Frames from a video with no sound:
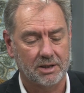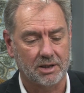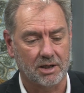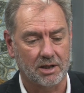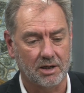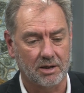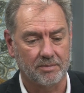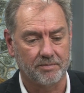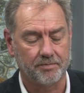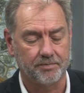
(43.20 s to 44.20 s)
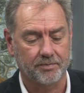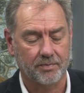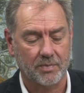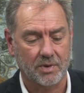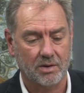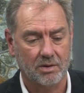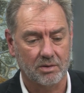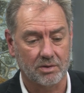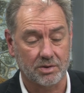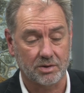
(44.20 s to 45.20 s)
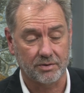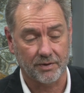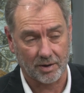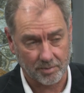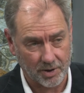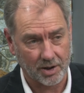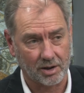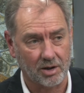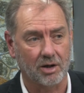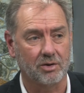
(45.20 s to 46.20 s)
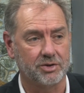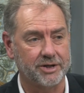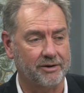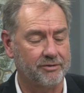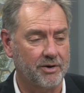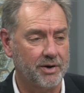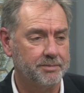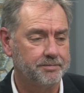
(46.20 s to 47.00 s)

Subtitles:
It was developed by a guy called Jack Ferry,